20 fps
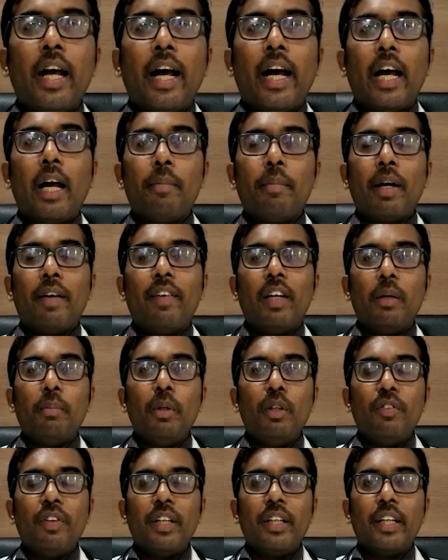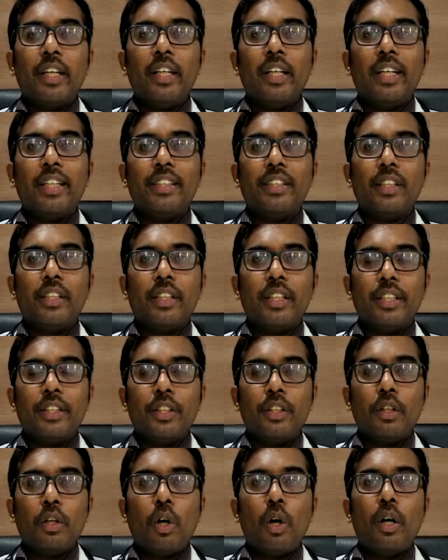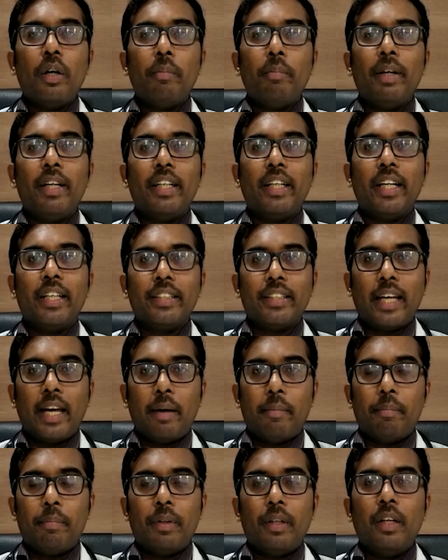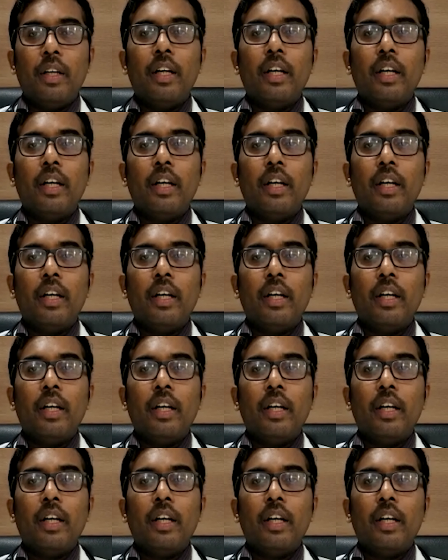I am available for teleconsultation on Medicast app.